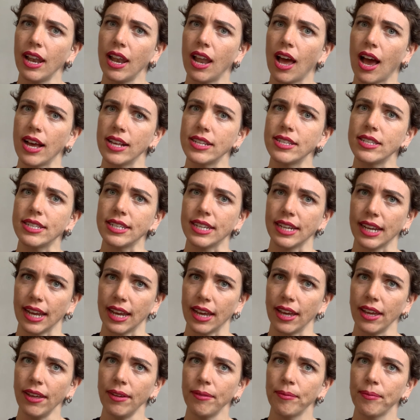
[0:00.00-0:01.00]
last
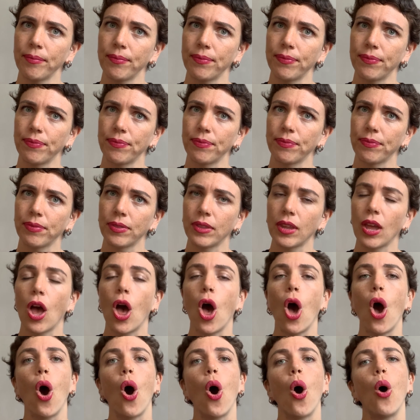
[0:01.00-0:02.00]
year?
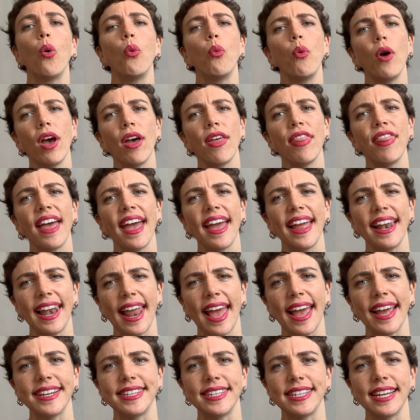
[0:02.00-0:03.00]
Were they
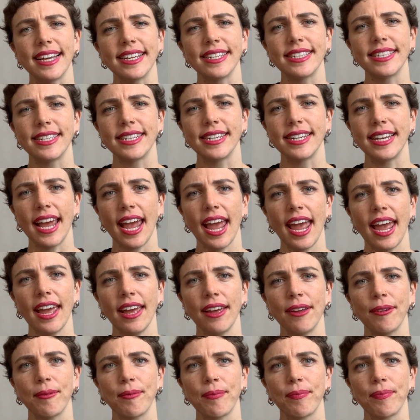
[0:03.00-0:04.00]
late yesterday?
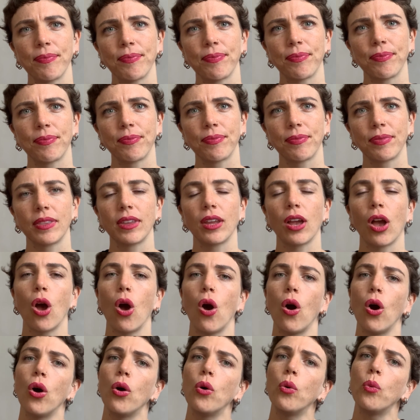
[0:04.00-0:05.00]

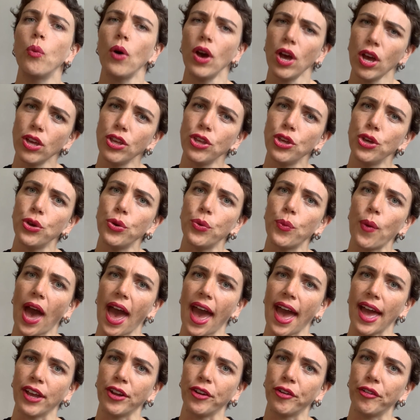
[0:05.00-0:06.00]
Were you
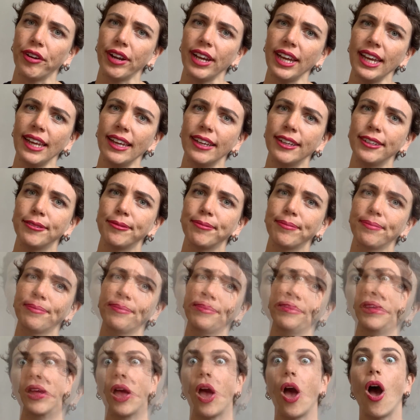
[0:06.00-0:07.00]
angry?
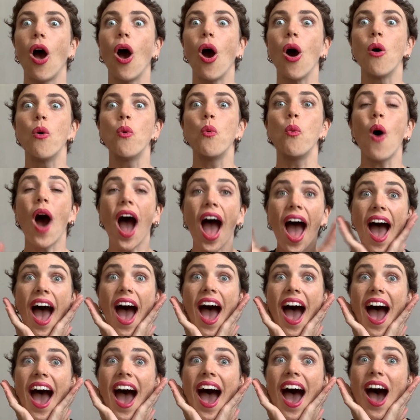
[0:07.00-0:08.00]

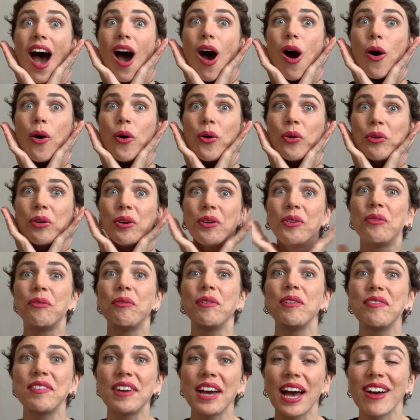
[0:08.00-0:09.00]
Wow,
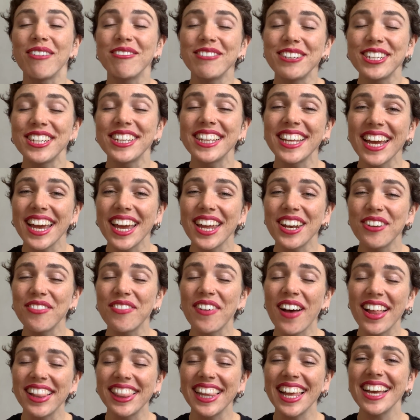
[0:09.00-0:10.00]
we've come to the end of
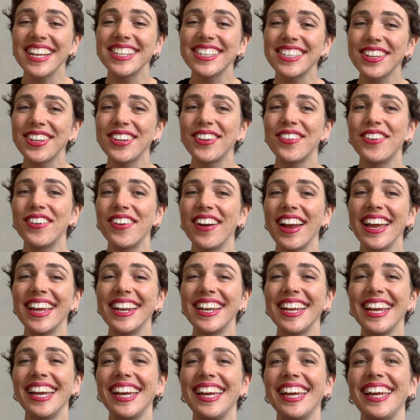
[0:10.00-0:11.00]
our lesson
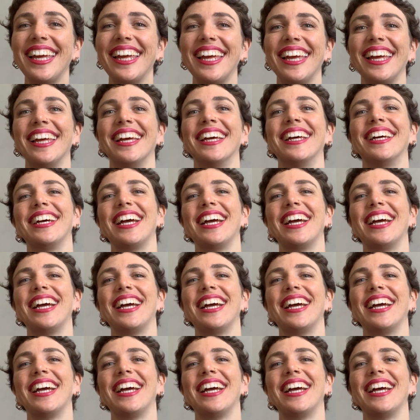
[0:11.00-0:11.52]
already.